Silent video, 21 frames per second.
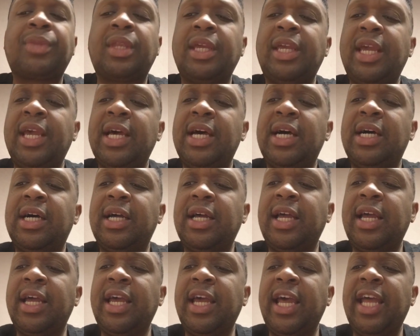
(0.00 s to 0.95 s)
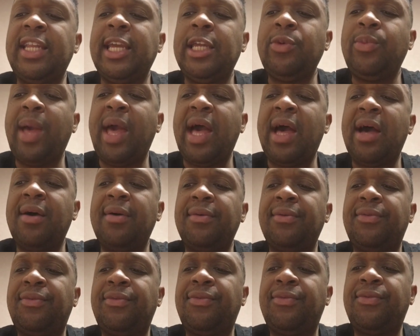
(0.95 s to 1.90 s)
Yeah. And then you
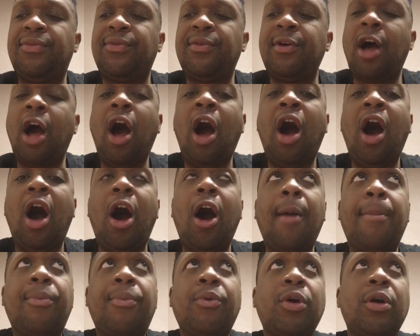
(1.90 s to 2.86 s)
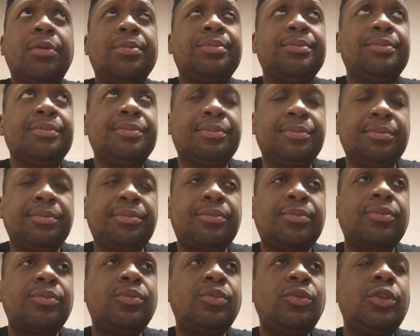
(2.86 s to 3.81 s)
have Opera.
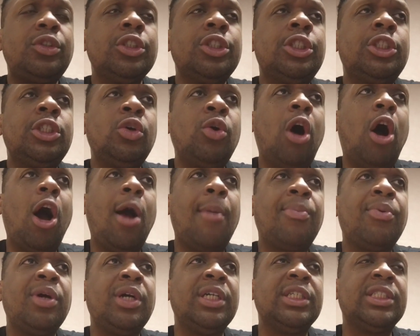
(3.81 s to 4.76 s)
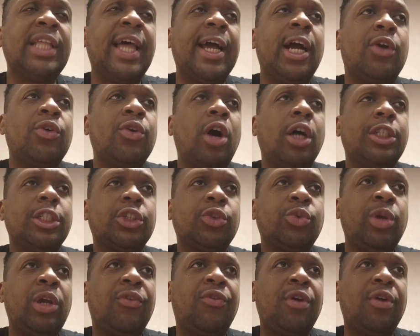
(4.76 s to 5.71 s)
So Opera is like across the
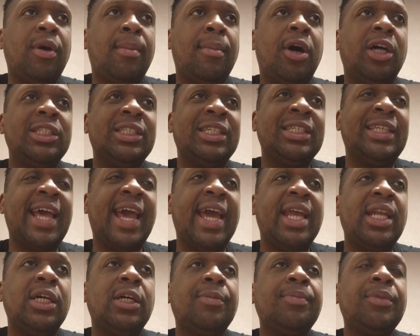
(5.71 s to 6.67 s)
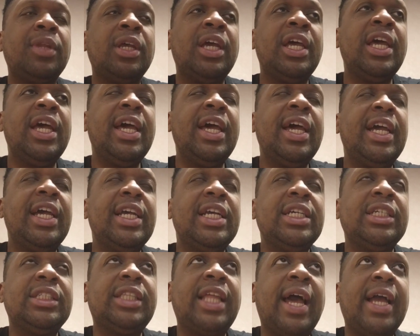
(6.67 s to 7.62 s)
street from Montana.
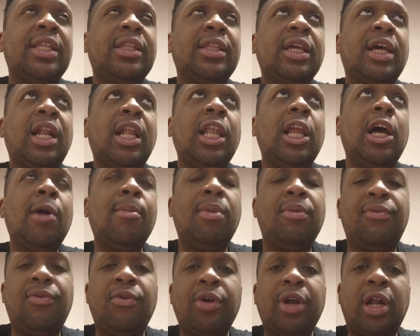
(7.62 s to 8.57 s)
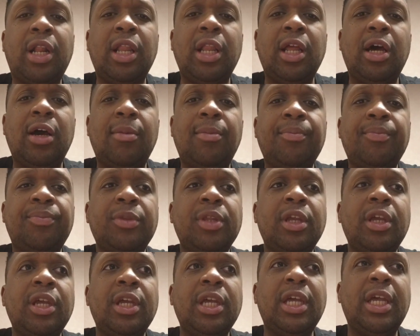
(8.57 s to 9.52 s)
It's like the club before the club.
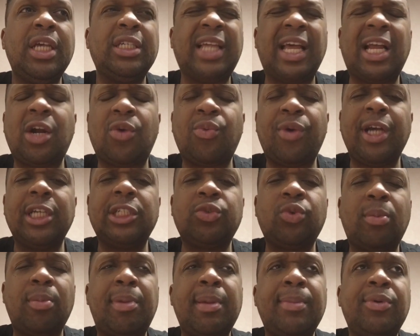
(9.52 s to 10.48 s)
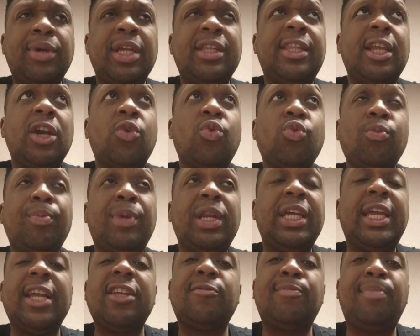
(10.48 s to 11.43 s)
It's like a restaurant, people get there,
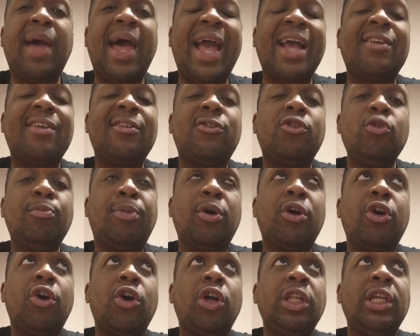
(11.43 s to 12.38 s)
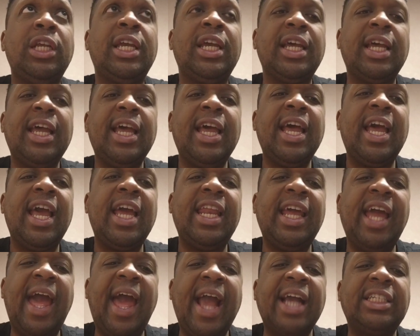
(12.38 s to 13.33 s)
but it gets packed super early, and
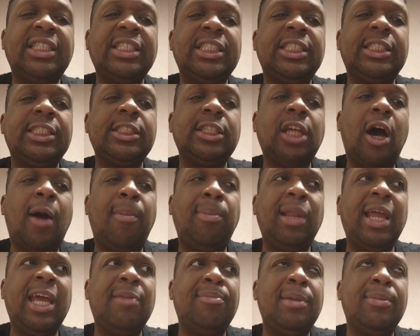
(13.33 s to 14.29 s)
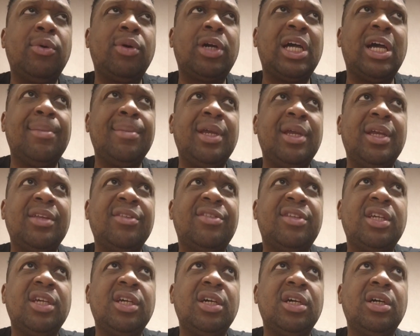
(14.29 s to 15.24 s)
they actually stop letting people come
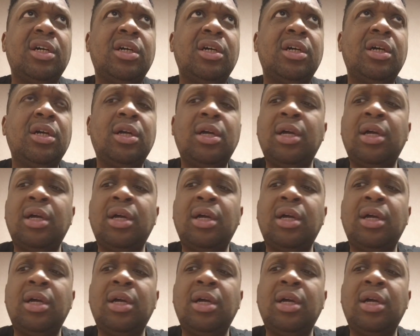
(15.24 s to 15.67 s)
into